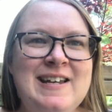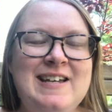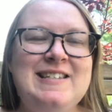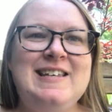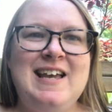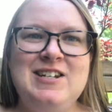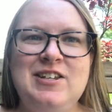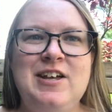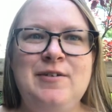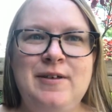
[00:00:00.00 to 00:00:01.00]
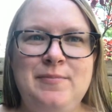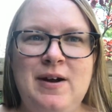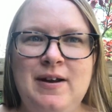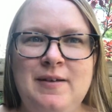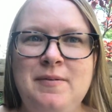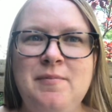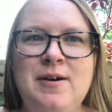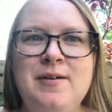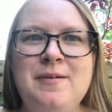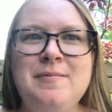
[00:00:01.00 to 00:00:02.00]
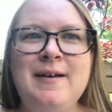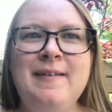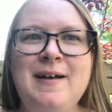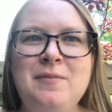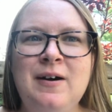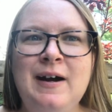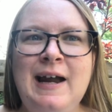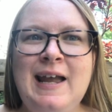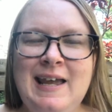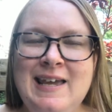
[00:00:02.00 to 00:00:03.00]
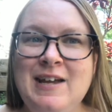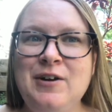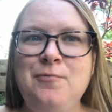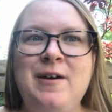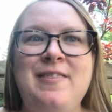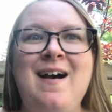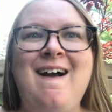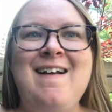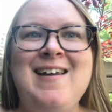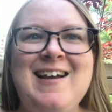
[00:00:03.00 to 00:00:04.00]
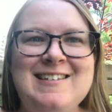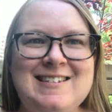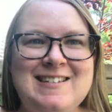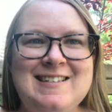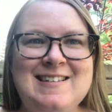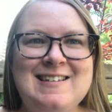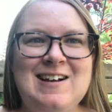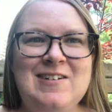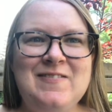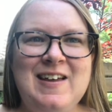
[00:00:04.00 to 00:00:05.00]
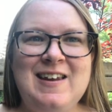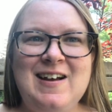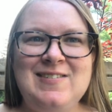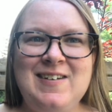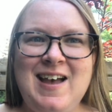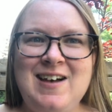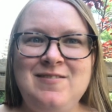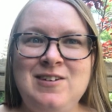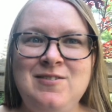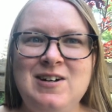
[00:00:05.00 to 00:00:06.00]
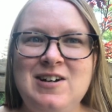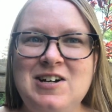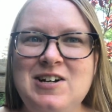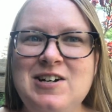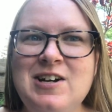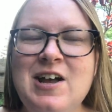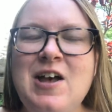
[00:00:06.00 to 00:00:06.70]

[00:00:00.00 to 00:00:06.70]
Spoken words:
It's Angela with Broadhead Memorial Public Library here with our next installment of Have You Heard?